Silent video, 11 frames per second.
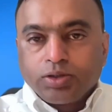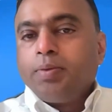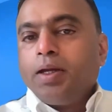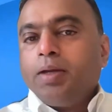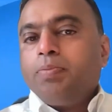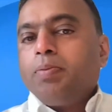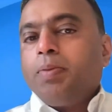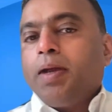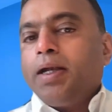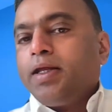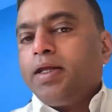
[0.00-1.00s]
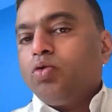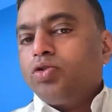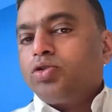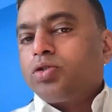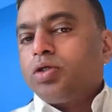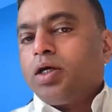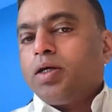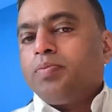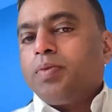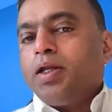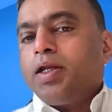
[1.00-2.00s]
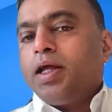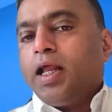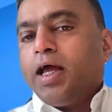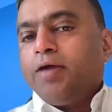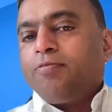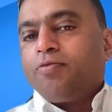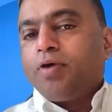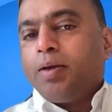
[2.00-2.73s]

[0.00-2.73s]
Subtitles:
am I implementing rules in real life?